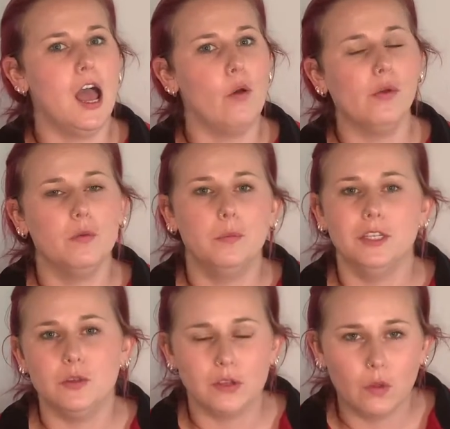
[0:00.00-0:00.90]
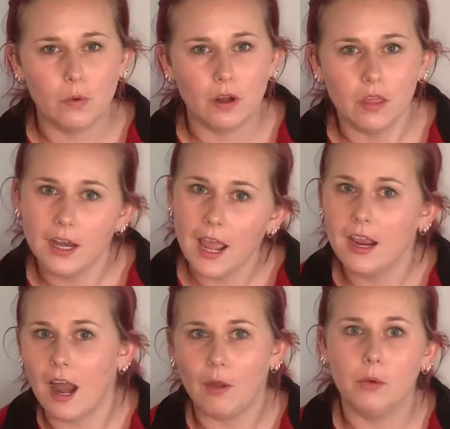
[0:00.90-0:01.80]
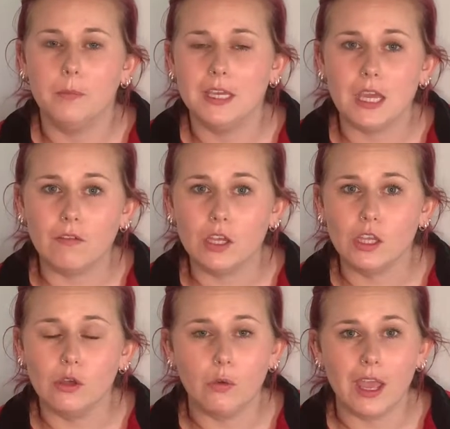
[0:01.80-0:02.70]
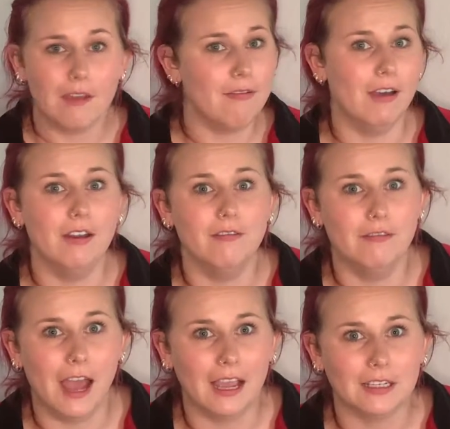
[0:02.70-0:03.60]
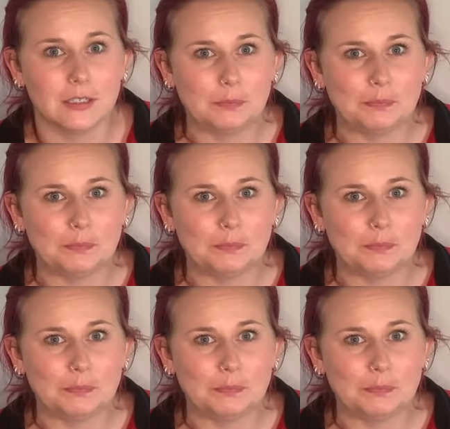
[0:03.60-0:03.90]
we will be doing the word of the day, and I will be giving you a fun fact.